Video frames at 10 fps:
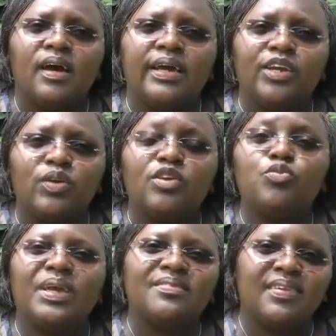in order
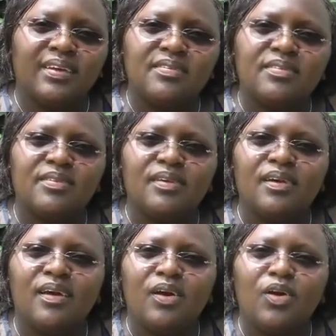to make sense
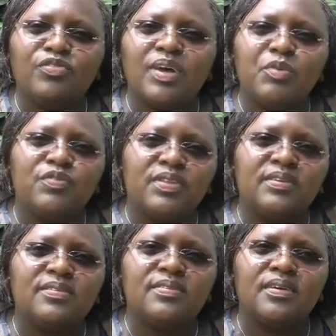of some of
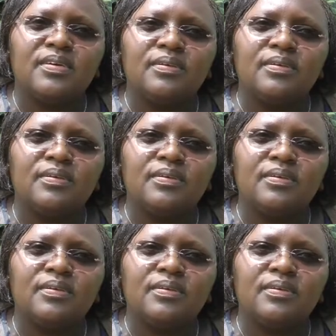these